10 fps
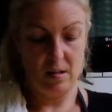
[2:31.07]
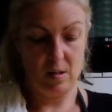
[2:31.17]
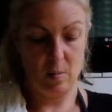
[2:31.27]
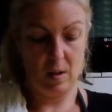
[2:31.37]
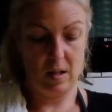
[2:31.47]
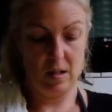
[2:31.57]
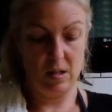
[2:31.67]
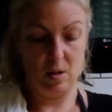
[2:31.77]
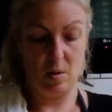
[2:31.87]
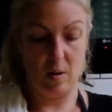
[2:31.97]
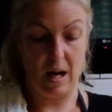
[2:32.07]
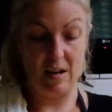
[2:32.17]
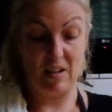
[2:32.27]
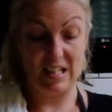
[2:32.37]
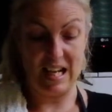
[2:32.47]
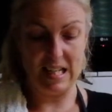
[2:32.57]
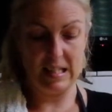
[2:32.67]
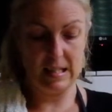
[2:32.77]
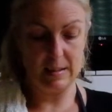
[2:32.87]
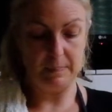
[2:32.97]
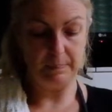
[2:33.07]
So we're gonna do kind of a dice.